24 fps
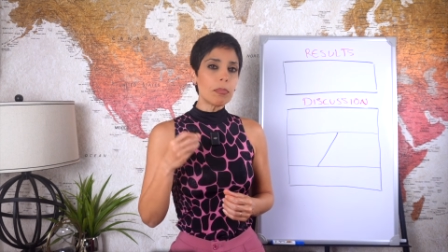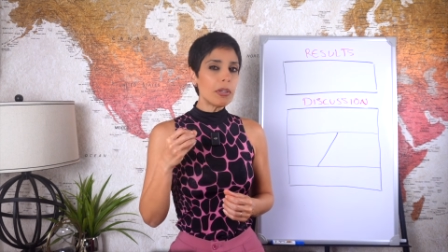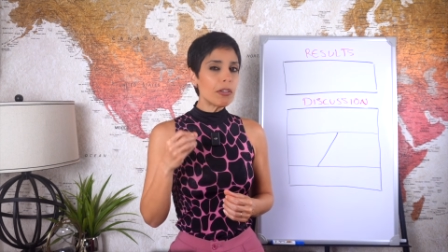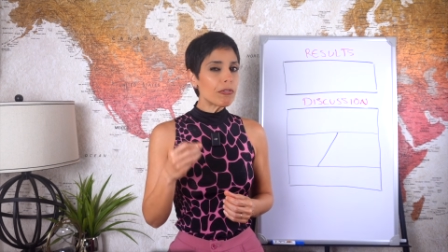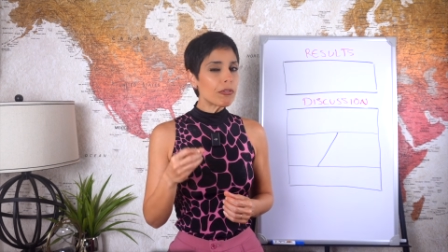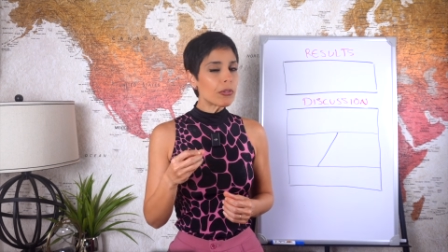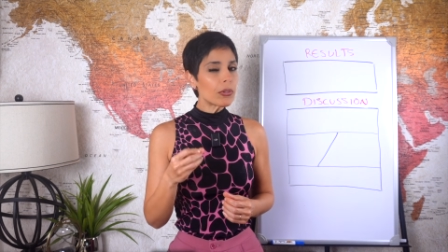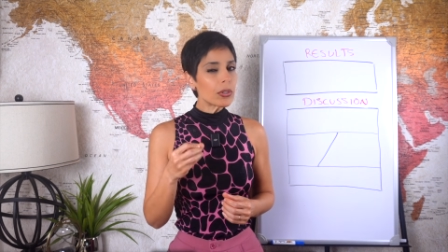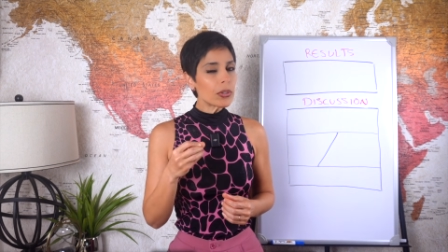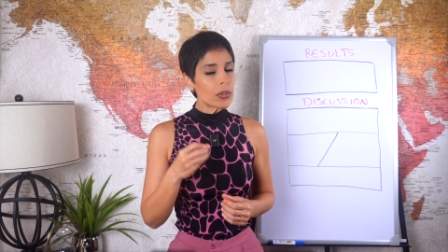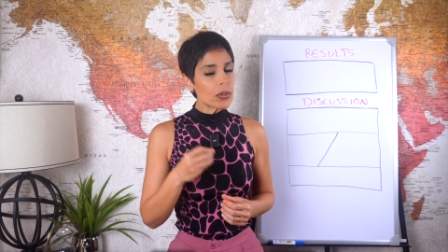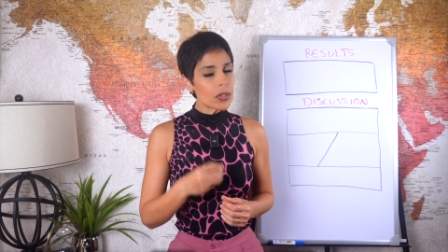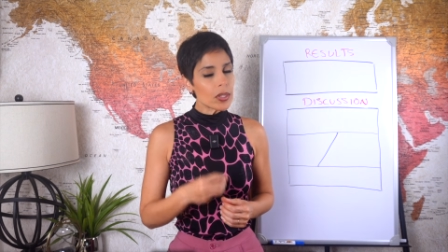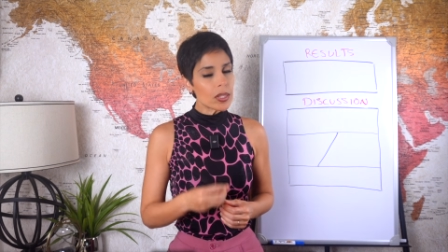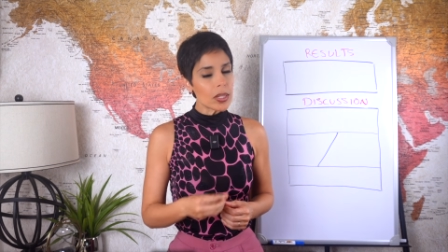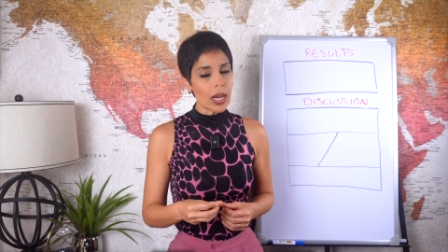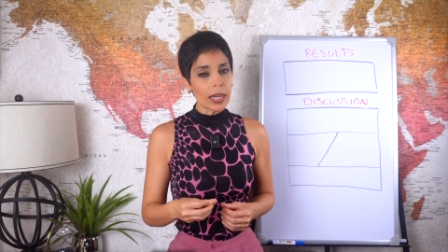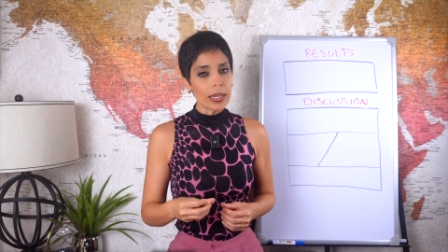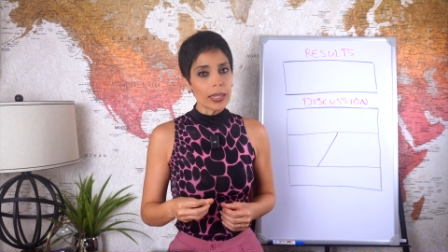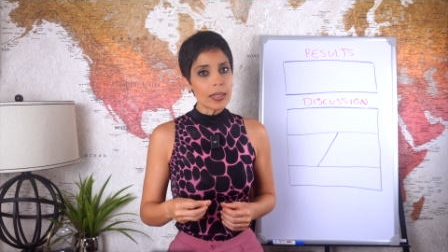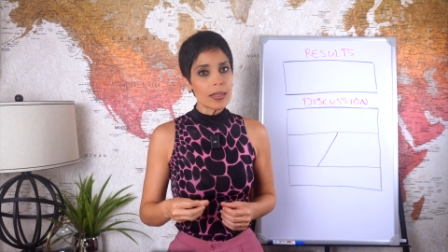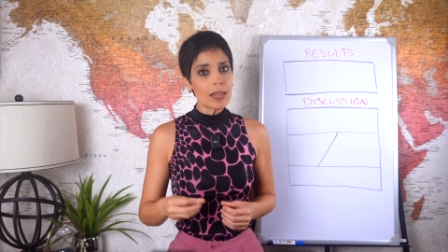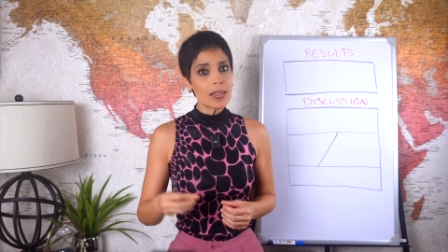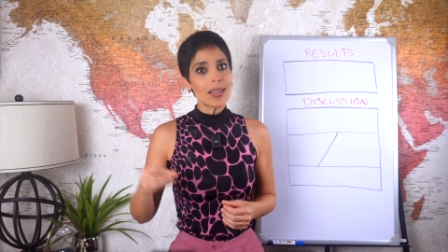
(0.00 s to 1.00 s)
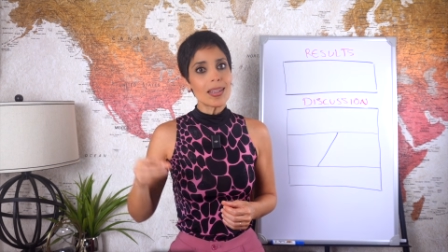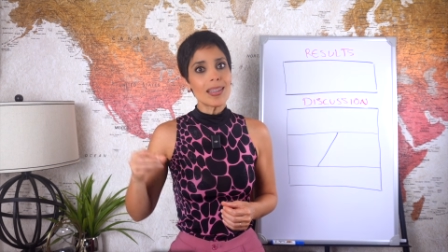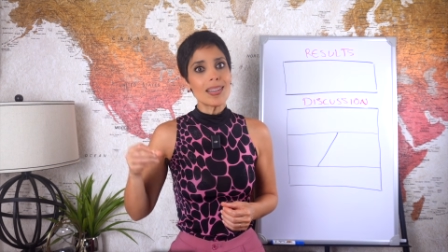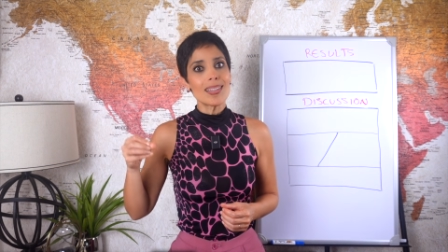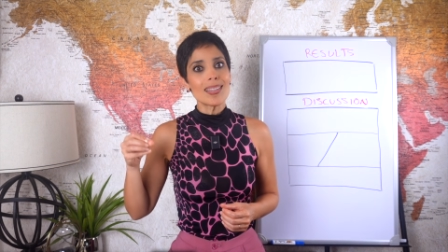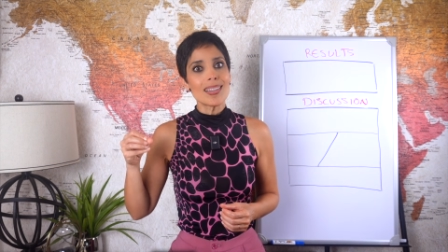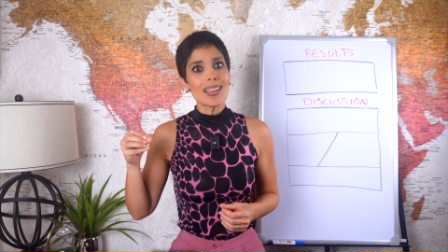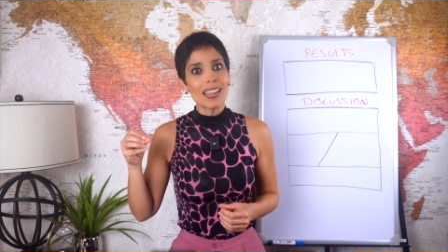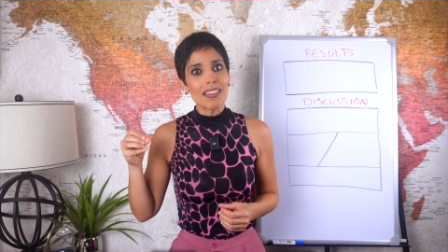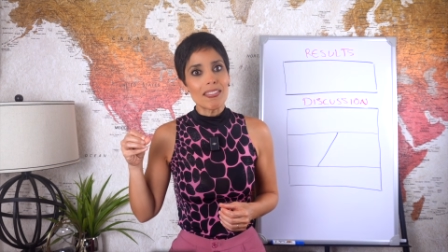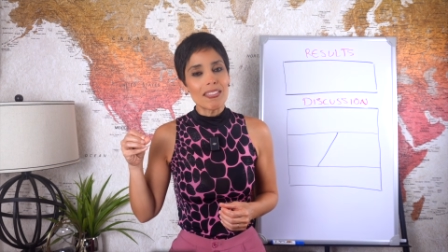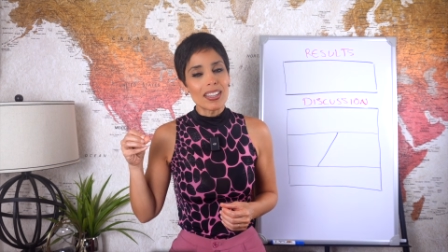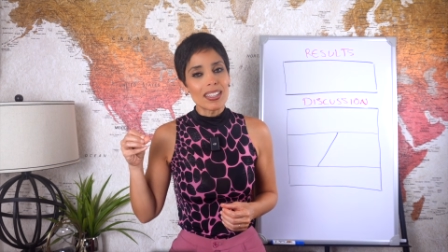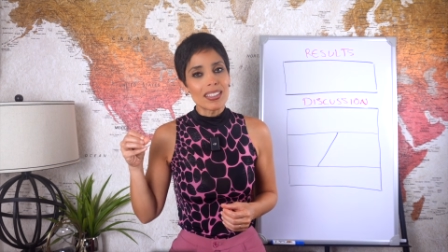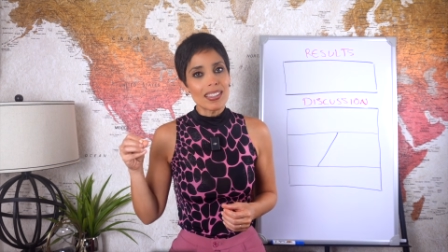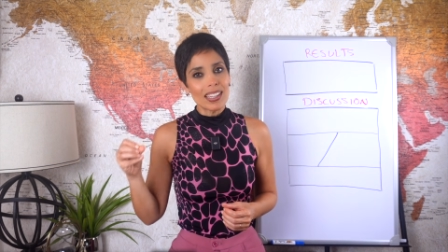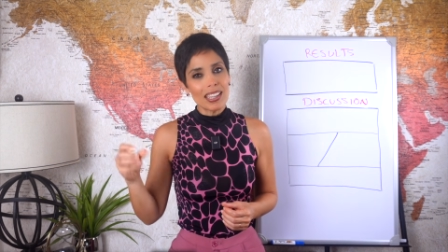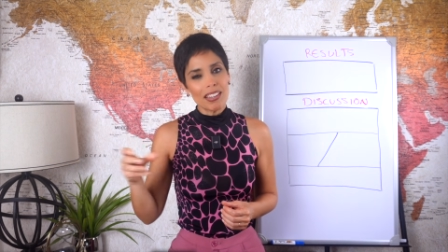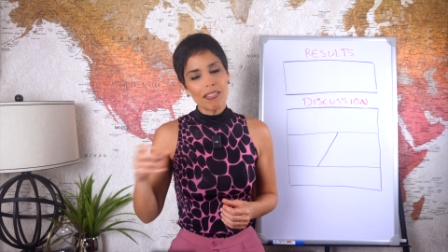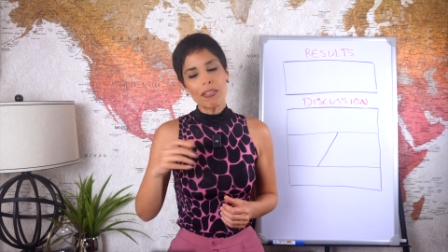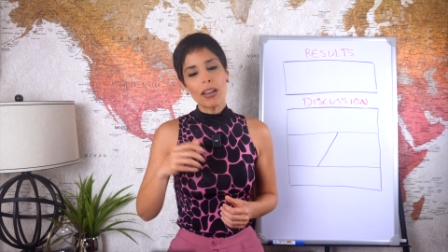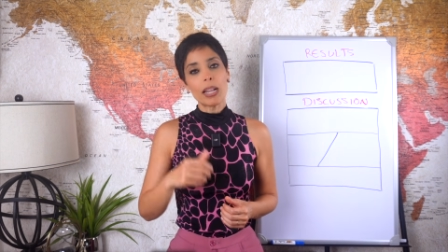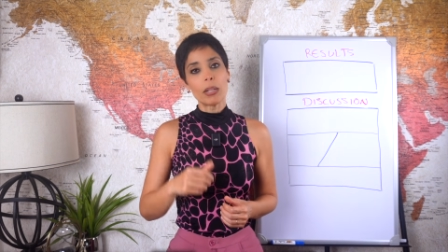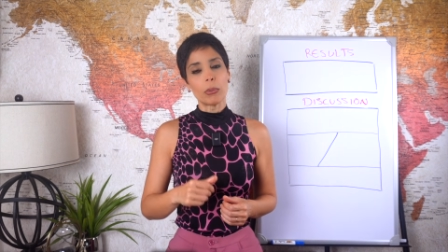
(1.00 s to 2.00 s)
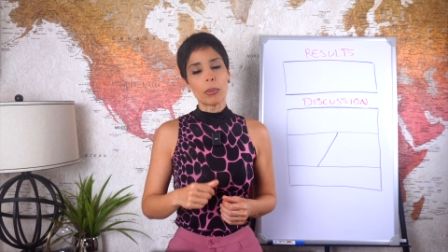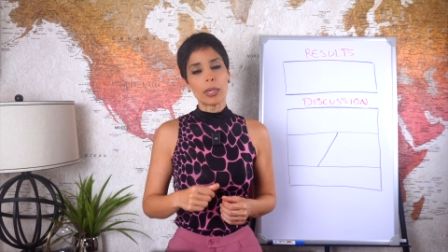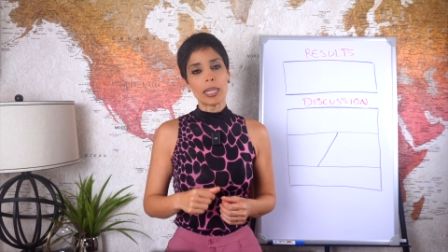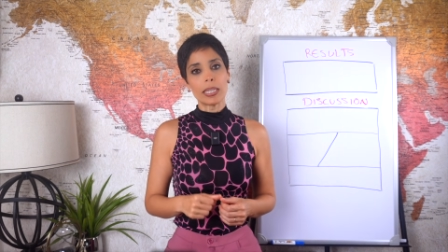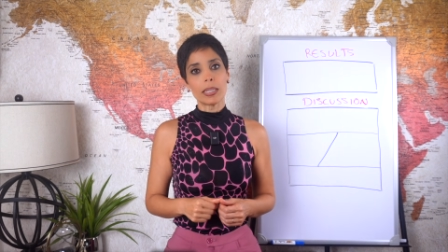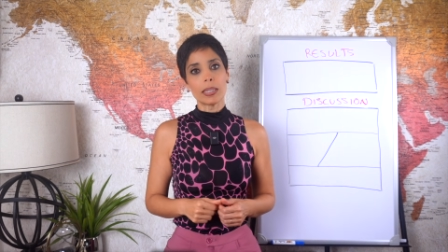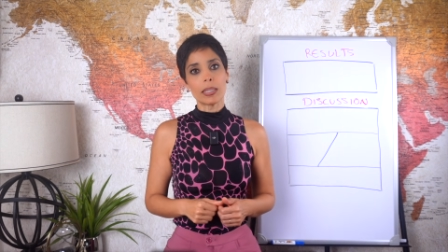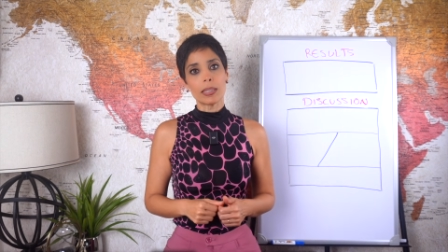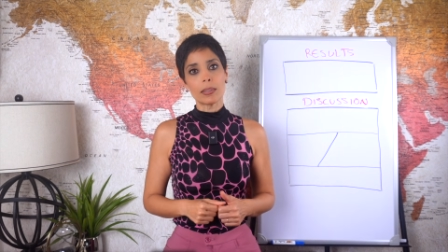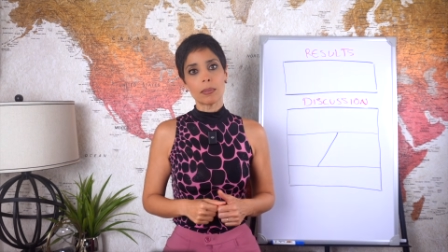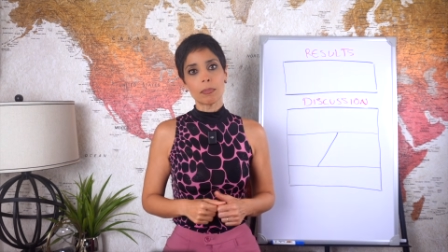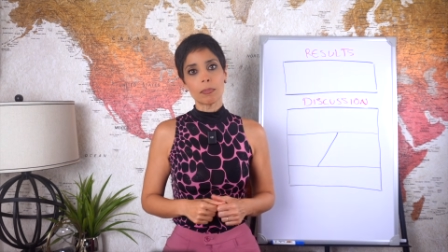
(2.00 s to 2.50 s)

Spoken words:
before your science is even evaluated.